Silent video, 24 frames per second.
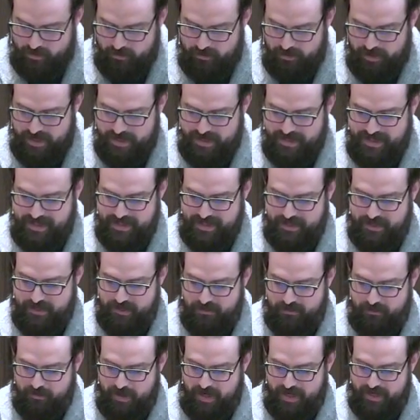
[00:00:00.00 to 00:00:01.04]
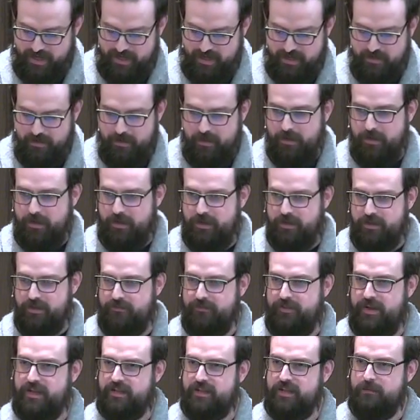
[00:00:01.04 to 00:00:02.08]
ideas like the
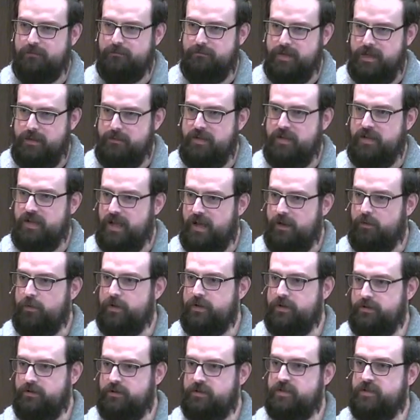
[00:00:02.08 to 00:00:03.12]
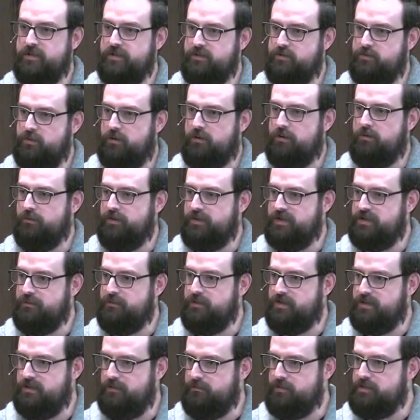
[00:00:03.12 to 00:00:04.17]
fact that maybe, we do still struggle with some
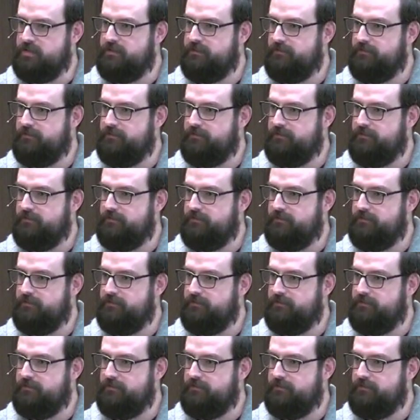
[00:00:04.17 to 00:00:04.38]
isms.